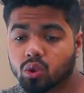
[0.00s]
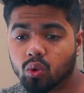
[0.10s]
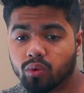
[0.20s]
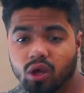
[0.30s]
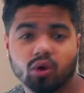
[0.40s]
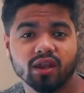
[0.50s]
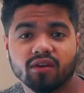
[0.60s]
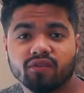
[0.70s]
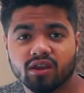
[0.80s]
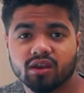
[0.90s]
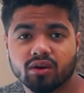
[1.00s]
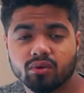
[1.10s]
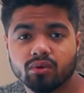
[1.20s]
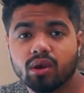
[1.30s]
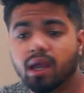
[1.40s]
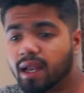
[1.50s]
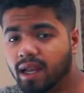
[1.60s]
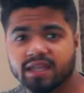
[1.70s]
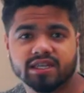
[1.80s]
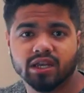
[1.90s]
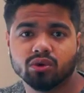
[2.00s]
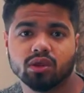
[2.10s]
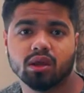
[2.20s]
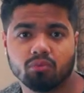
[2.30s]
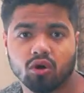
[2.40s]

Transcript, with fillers: So without any further ado, let's head to the